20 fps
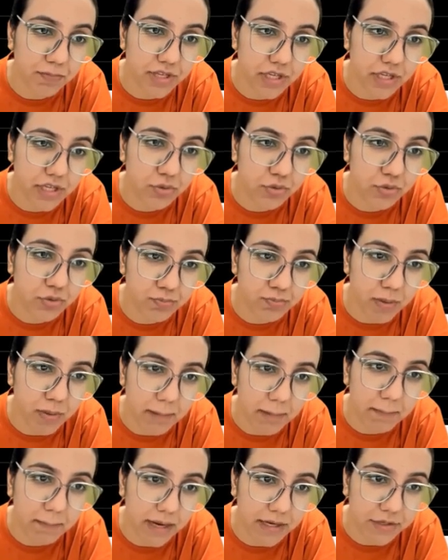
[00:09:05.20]
to pi by
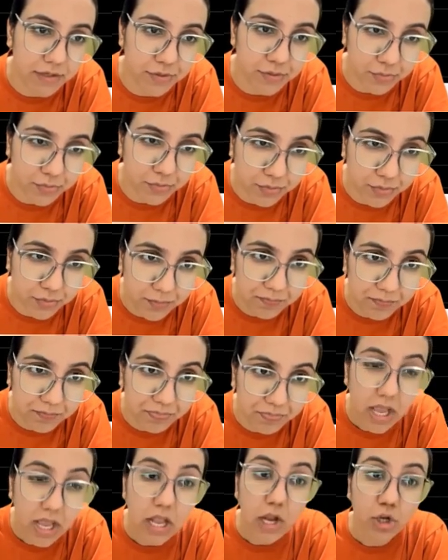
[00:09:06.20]
2.
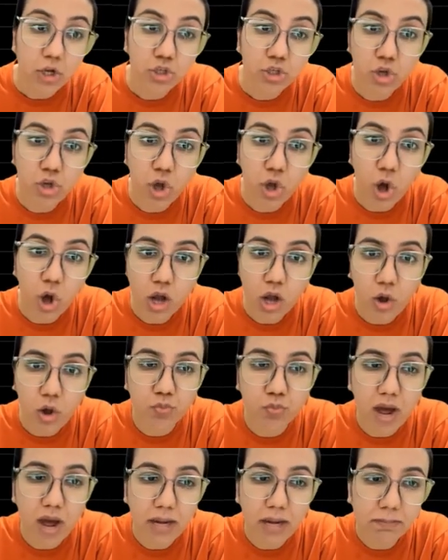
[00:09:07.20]
Ln of
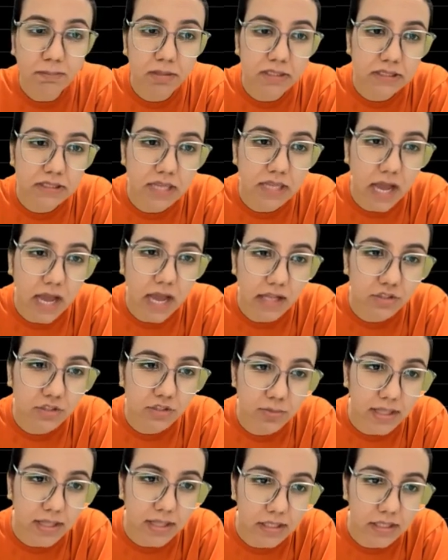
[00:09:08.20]
1 plus tan
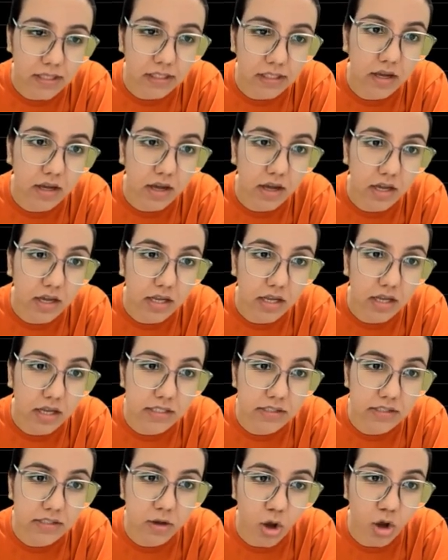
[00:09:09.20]
square theta is
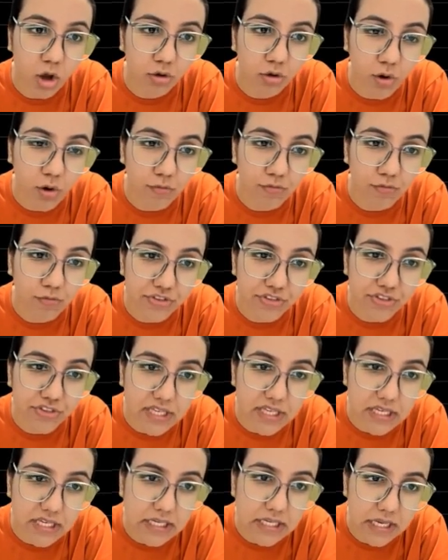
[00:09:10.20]
ln of
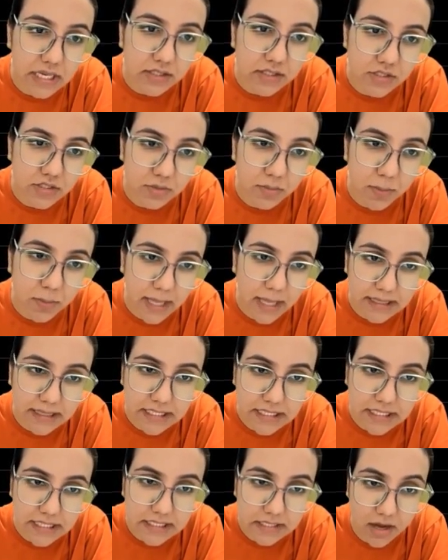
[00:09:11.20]
secant square
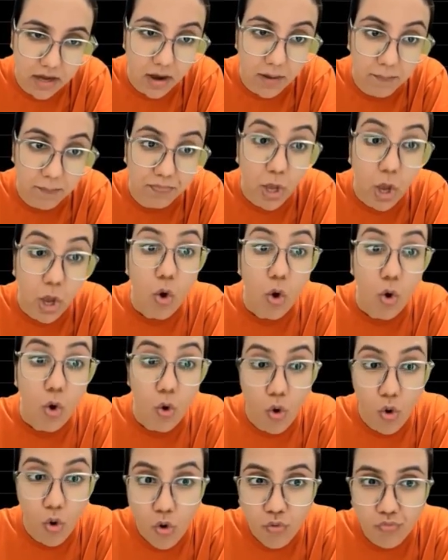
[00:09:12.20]
theta
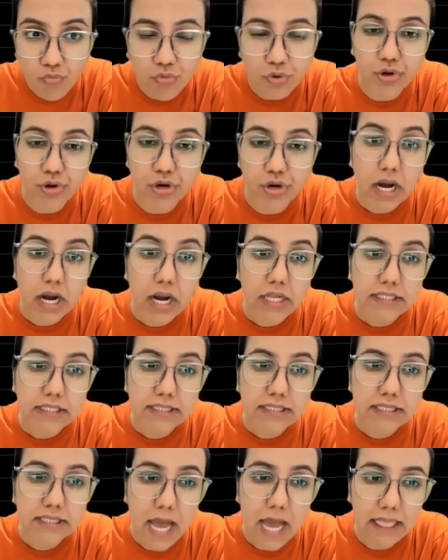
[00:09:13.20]
over
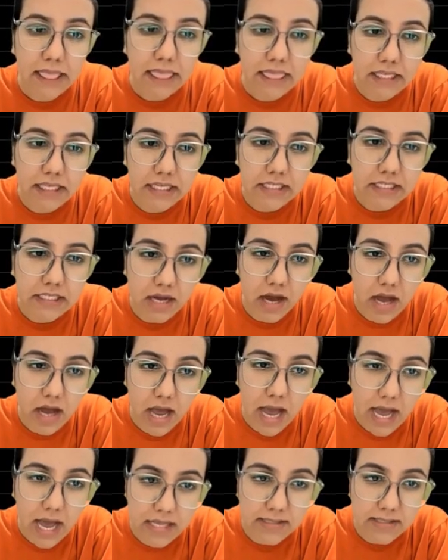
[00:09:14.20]
tan theta as
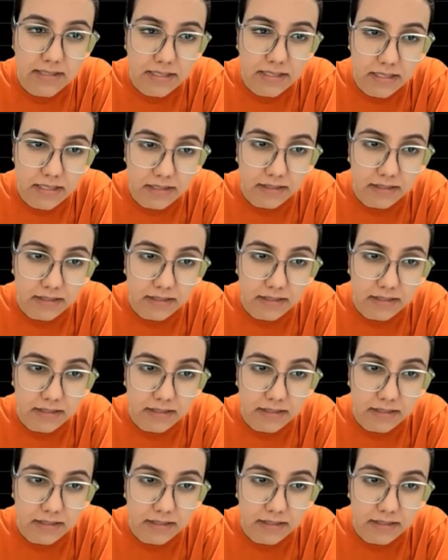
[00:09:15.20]
it is,